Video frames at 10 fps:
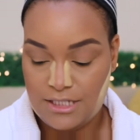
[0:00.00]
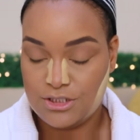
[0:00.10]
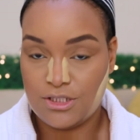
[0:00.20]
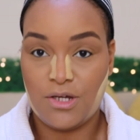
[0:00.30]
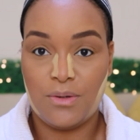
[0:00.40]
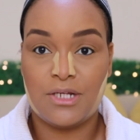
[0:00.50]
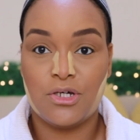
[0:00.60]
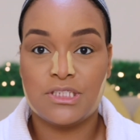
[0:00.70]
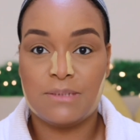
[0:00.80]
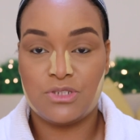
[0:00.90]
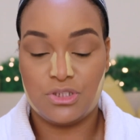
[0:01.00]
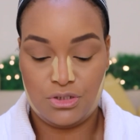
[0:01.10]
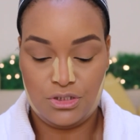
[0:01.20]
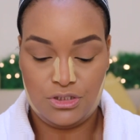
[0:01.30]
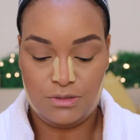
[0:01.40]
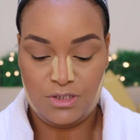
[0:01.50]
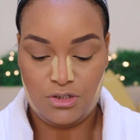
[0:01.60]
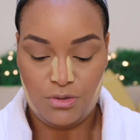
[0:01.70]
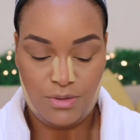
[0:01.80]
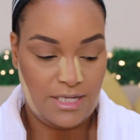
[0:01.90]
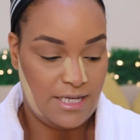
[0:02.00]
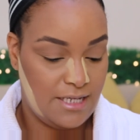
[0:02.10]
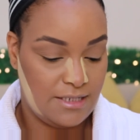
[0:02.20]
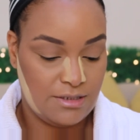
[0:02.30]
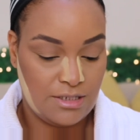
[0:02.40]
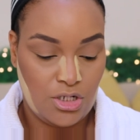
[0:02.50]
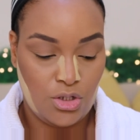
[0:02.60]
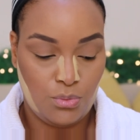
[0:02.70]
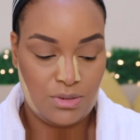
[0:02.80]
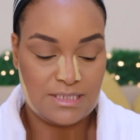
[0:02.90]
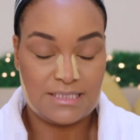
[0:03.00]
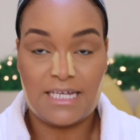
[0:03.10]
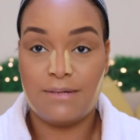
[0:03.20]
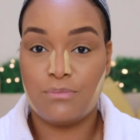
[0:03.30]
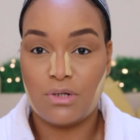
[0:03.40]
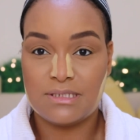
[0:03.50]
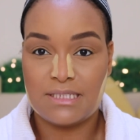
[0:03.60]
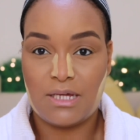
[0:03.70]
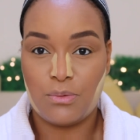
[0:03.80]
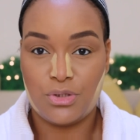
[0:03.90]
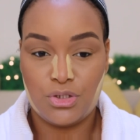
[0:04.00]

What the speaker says: So, and also I'm just going to be going in with the same bronzer that we